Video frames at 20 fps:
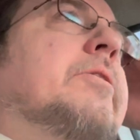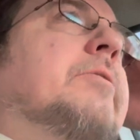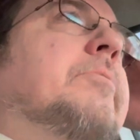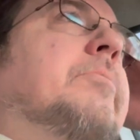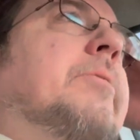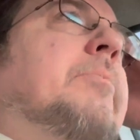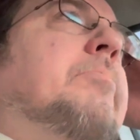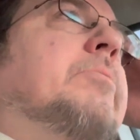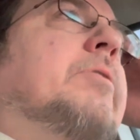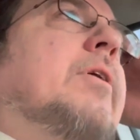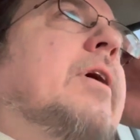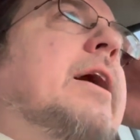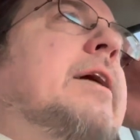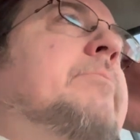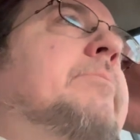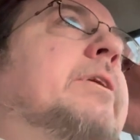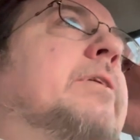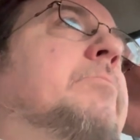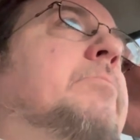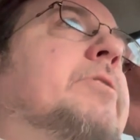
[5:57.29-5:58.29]
the, the
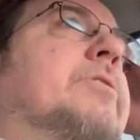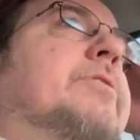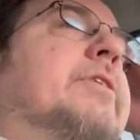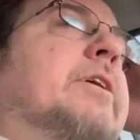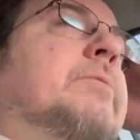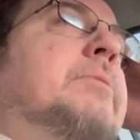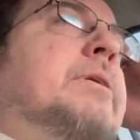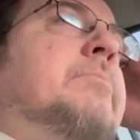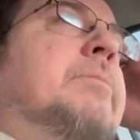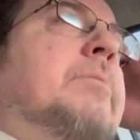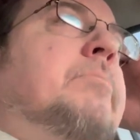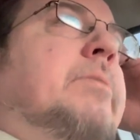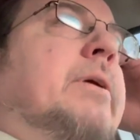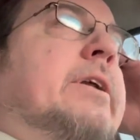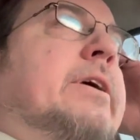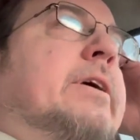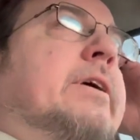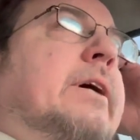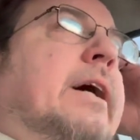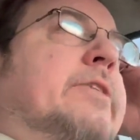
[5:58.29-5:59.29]
prime number thing. Me and my
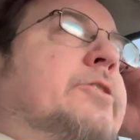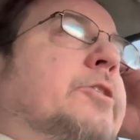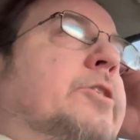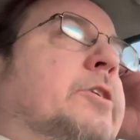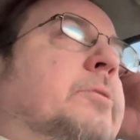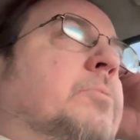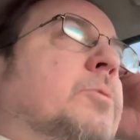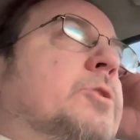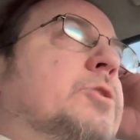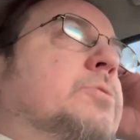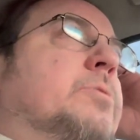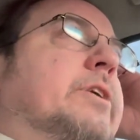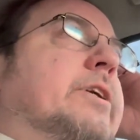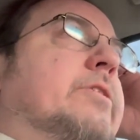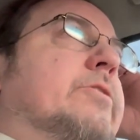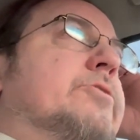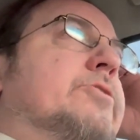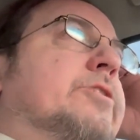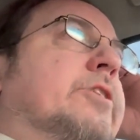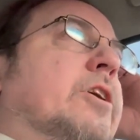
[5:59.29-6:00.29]
buddy, I turned him on to it
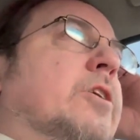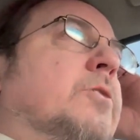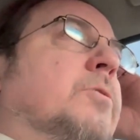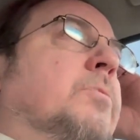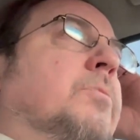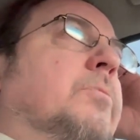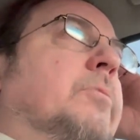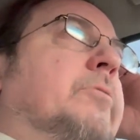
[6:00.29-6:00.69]
years ago.